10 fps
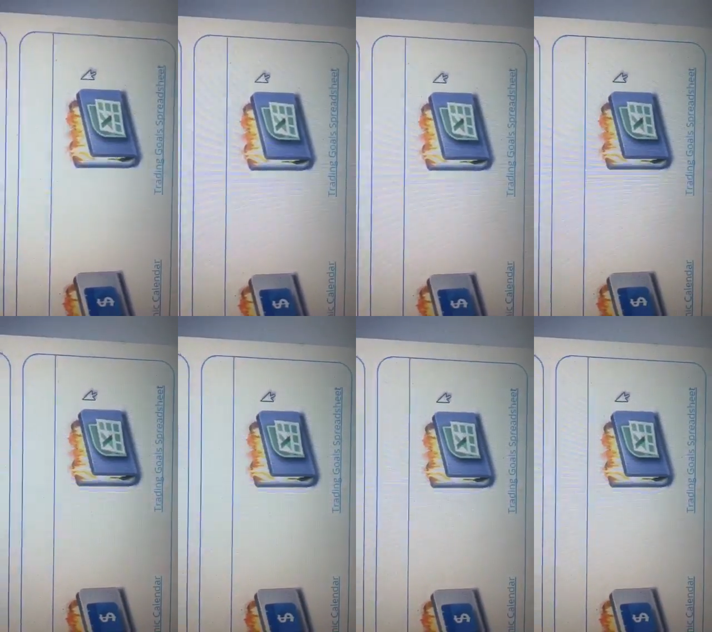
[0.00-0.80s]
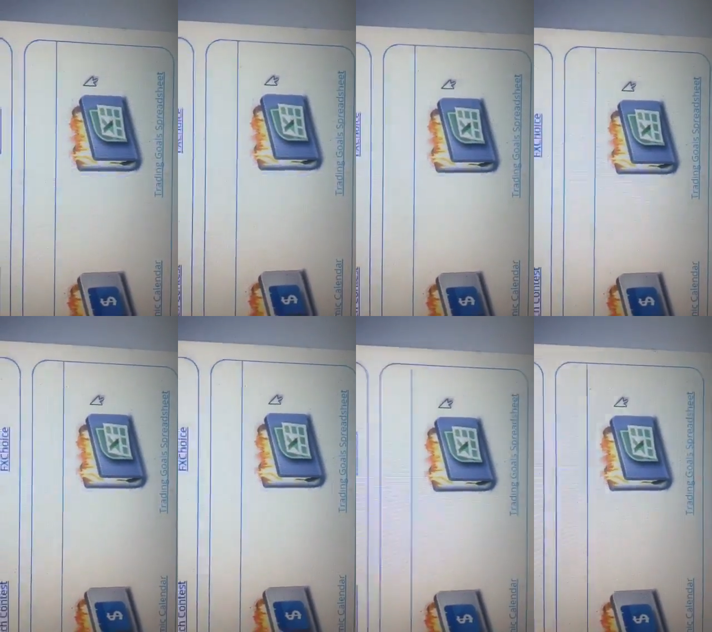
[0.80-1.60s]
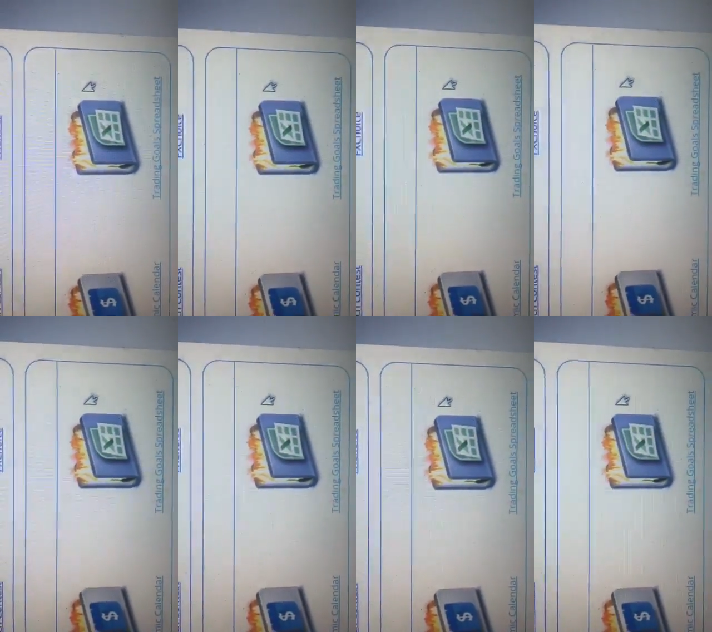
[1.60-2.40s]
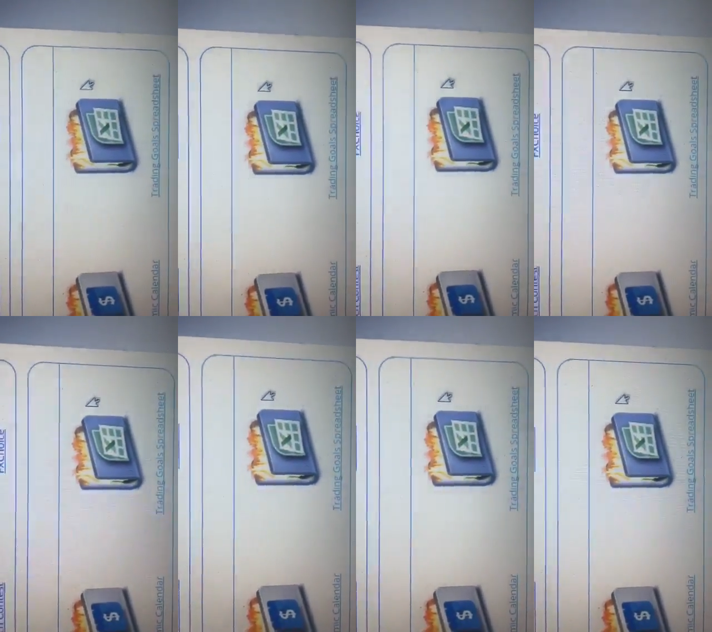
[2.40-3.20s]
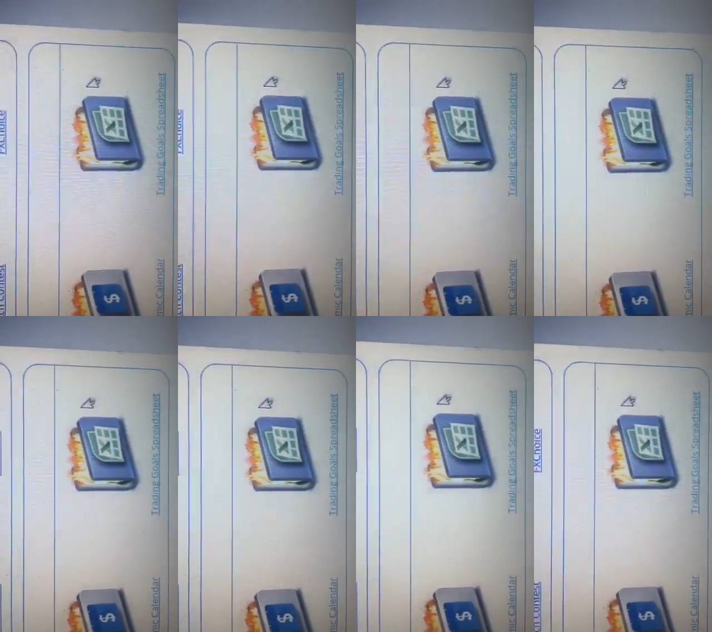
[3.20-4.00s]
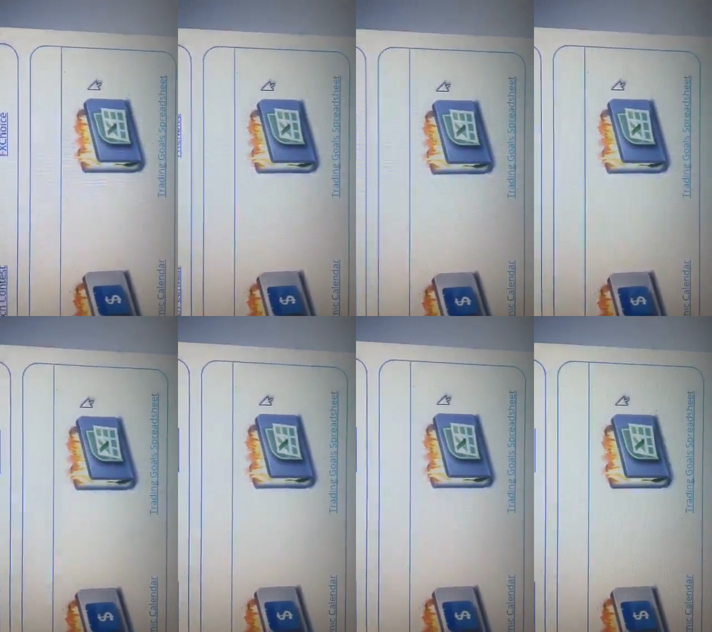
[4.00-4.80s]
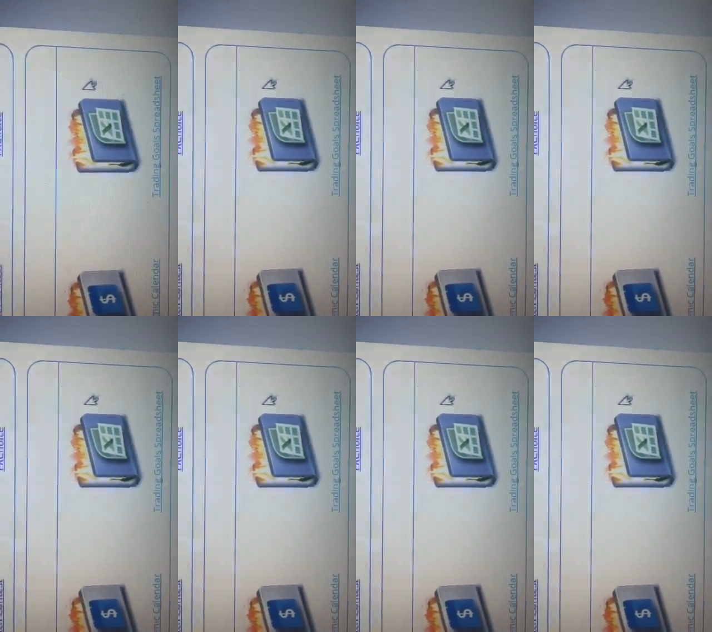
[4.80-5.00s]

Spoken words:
[unreadable: no face in view]